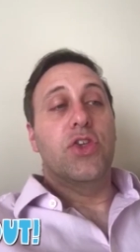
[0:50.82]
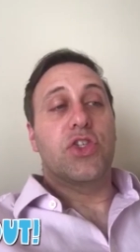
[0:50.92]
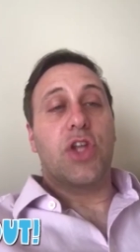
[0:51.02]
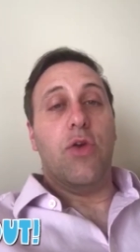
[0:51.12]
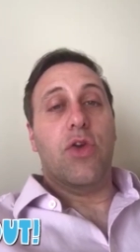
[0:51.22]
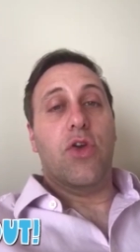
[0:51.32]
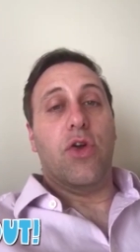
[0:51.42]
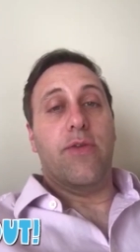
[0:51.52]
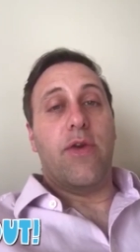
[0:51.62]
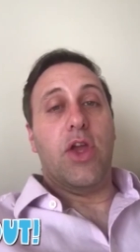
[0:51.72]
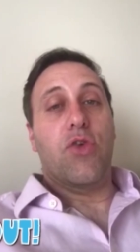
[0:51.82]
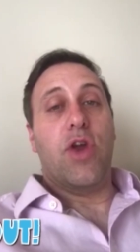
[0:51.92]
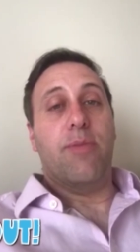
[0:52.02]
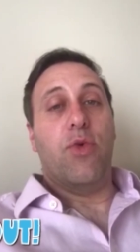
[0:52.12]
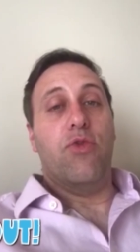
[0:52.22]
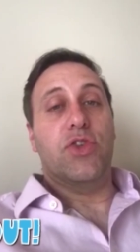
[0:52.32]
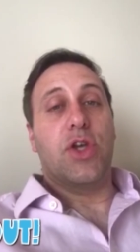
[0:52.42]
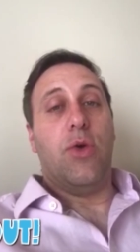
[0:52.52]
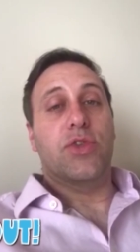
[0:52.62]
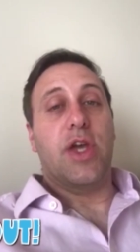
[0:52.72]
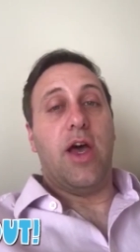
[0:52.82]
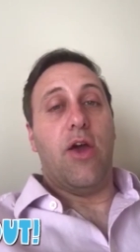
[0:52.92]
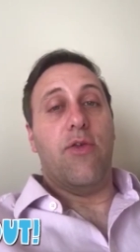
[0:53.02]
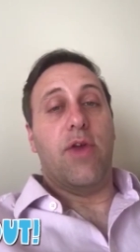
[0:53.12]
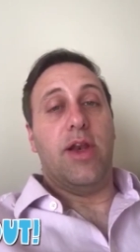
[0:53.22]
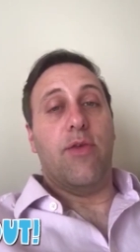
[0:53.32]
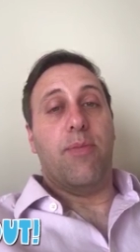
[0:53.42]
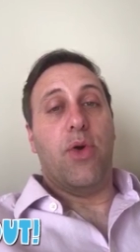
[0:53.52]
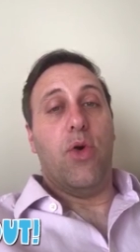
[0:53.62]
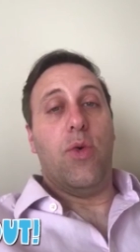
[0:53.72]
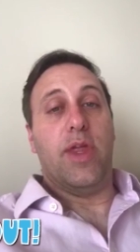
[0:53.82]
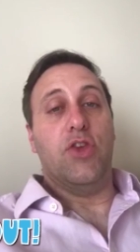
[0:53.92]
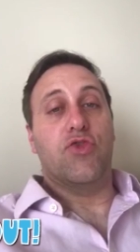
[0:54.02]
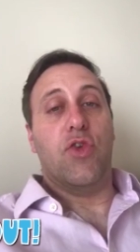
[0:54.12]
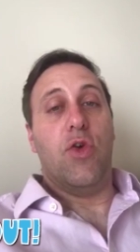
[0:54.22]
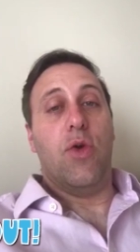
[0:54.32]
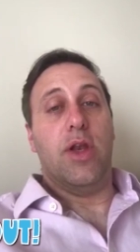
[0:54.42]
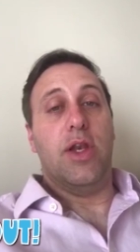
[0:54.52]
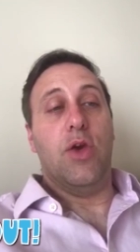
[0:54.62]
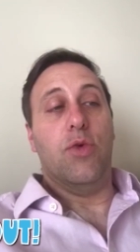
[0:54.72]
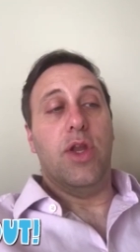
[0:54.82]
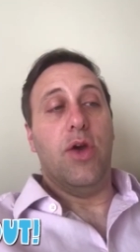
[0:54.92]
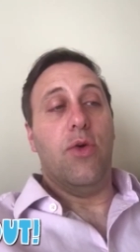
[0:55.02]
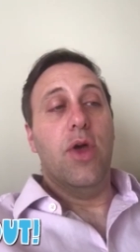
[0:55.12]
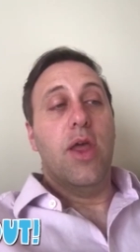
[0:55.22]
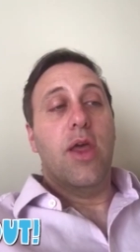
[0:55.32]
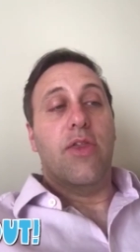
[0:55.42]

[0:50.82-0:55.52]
Stoke got a very credible result over at Liverpool where they drew nil-nil.